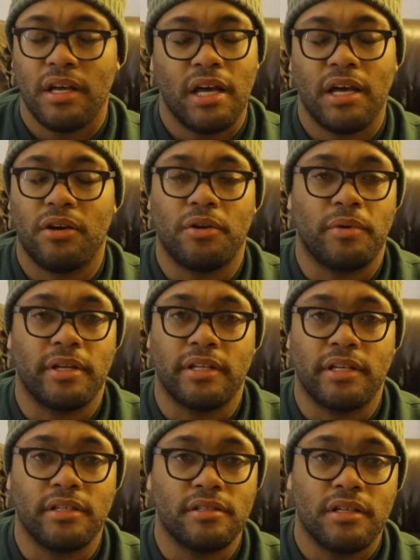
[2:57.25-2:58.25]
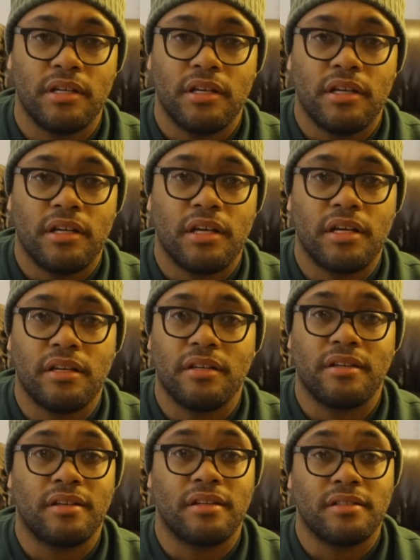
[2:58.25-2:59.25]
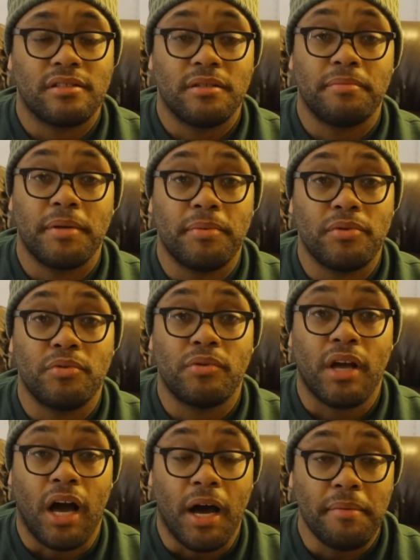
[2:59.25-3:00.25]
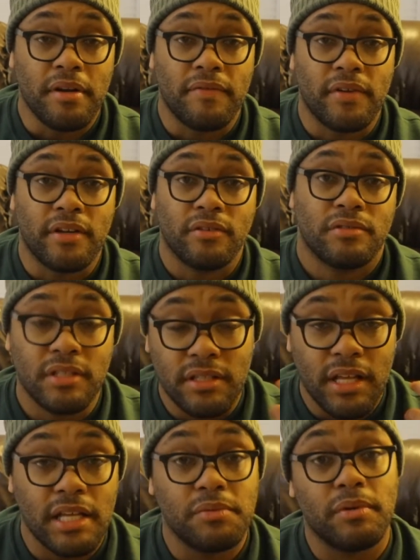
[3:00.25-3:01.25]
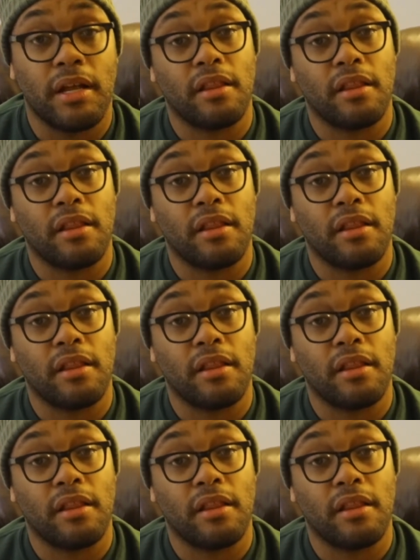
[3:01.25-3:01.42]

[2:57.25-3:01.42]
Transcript: I don't know what he does. And some people do comedy videos. And that's what I